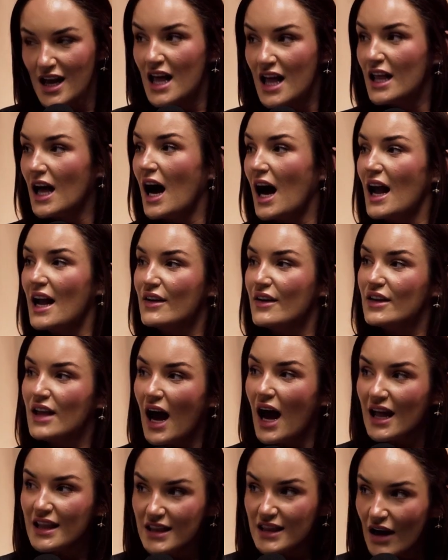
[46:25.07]
I
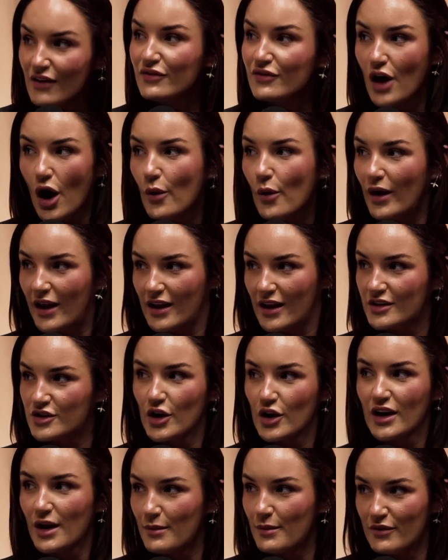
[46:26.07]
love going,
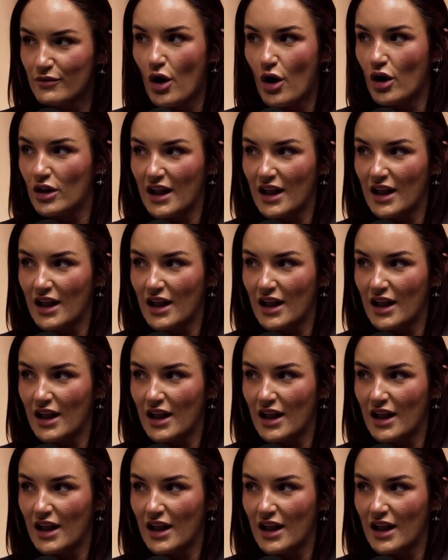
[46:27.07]
don't get me wrong.